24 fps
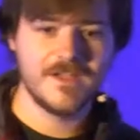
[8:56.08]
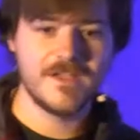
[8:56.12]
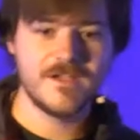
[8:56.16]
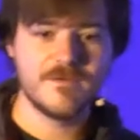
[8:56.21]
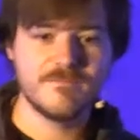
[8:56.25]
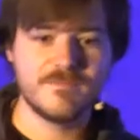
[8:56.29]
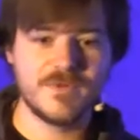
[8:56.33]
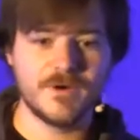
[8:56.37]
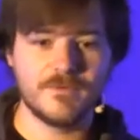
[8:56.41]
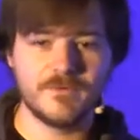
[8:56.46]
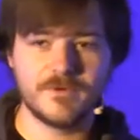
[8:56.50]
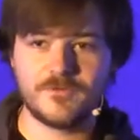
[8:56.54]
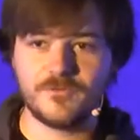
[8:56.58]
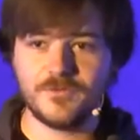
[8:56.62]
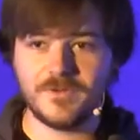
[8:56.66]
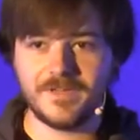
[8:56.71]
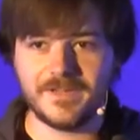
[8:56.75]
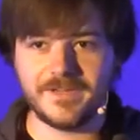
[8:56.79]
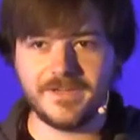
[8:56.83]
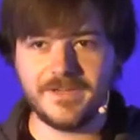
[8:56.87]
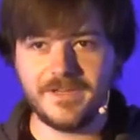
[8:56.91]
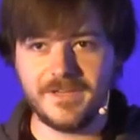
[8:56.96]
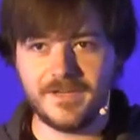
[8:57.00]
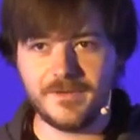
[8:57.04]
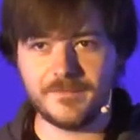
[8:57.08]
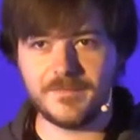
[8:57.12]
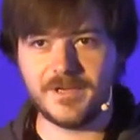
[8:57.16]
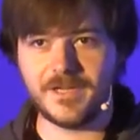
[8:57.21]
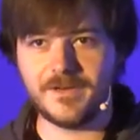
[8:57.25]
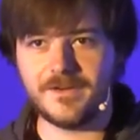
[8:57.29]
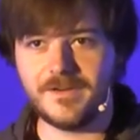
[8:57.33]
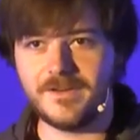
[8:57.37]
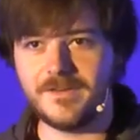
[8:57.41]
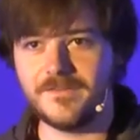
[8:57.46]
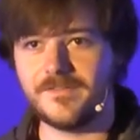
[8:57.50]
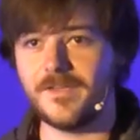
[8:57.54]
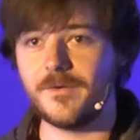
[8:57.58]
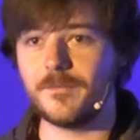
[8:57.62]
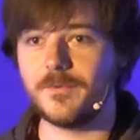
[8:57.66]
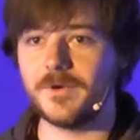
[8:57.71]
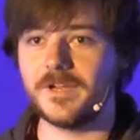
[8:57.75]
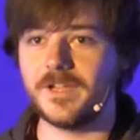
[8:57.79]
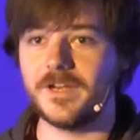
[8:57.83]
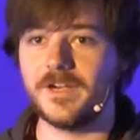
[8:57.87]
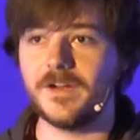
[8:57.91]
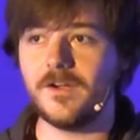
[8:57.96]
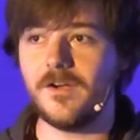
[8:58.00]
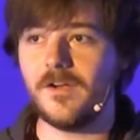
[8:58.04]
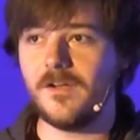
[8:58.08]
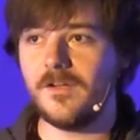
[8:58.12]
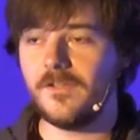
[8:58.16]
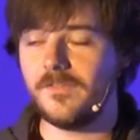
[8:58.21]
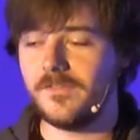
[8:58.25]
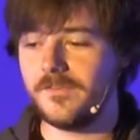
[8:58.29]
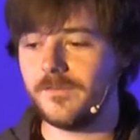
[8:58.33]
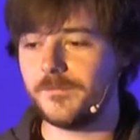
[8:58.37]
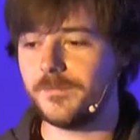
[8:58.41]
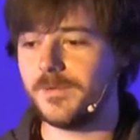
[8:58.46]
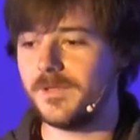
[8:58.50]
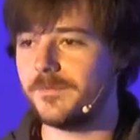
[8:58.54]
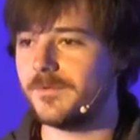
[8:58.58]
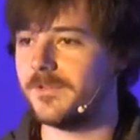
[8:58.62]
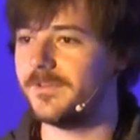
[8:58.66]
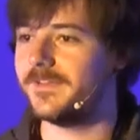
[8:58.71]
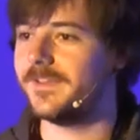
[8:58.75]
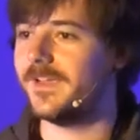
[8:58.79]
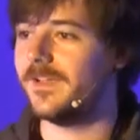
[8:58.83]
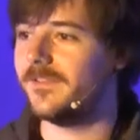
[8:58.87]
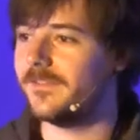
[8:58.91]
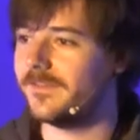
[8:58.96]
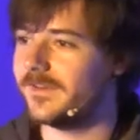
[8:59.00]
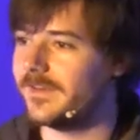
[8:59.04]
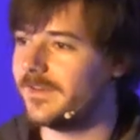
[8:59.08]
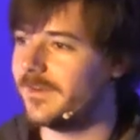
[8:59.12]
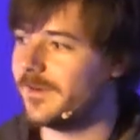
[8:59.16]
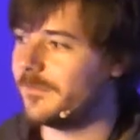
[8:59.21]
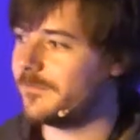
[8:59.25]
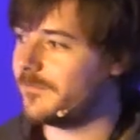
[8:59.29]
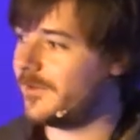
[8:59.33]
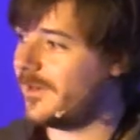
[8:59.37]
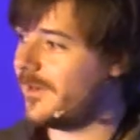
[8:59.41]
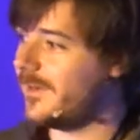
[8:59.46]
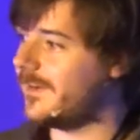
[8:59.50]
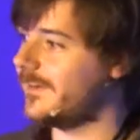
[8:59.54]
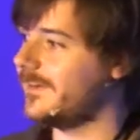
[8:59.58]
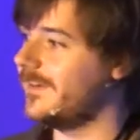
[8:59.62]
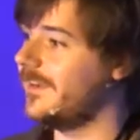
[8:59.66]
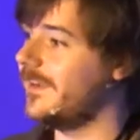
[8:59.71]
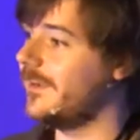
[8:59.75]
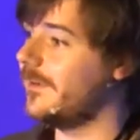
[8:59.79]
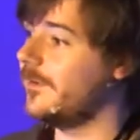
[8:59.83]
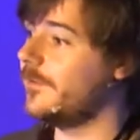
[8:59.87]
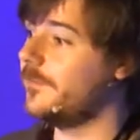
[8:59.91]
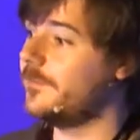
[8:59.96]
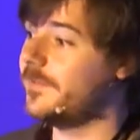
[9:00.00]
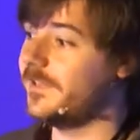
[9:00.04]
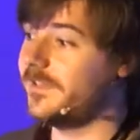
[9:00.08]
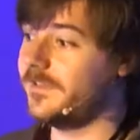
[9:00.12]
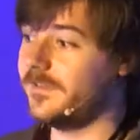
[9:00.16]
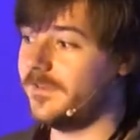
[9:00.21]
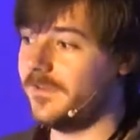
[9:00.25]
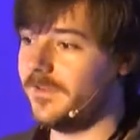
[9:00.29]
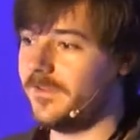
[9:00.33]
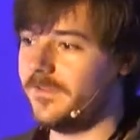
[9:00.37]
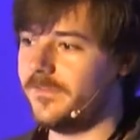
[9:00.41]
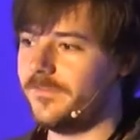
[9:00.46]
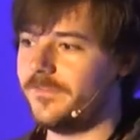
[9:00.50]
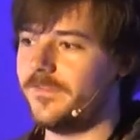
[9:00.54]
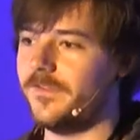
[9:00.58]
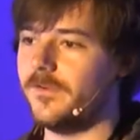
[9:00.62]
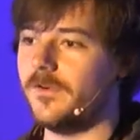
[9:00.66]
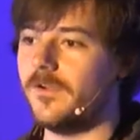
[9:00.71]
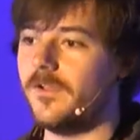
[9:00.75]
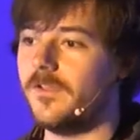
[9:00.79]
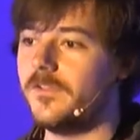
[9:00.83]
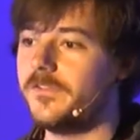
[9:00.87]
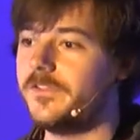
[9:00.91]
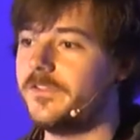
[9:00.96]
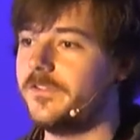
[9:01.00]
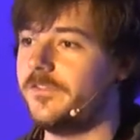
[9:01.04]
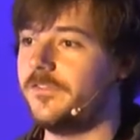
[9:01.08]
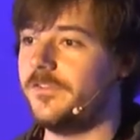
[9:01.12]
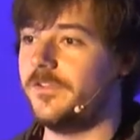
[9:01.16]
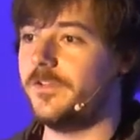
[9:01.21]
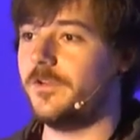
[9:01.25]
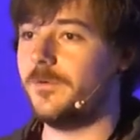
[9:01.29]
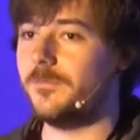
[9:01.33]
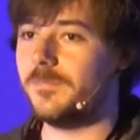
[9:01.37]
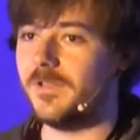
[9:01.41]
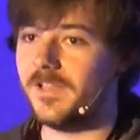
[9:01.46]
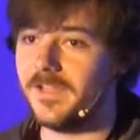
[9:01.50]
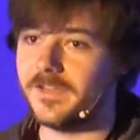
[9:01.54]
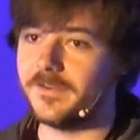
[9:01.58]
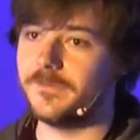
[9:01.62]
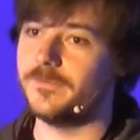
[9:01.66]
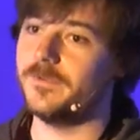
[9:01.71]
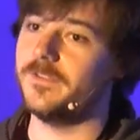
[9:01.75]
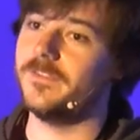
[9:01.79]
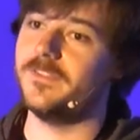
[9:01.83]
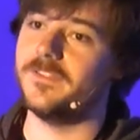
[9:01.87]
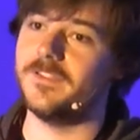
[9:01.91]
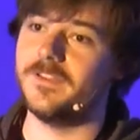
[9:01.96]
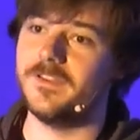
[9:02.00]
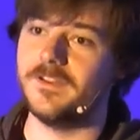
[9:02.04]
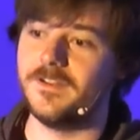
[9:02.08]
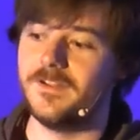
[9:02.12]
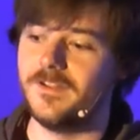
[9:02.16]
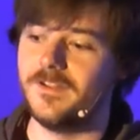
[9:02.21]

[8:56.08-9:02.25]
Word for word: But what's really neat about it is that we're getting all these people downloading our product now because they're all using your plugin with it.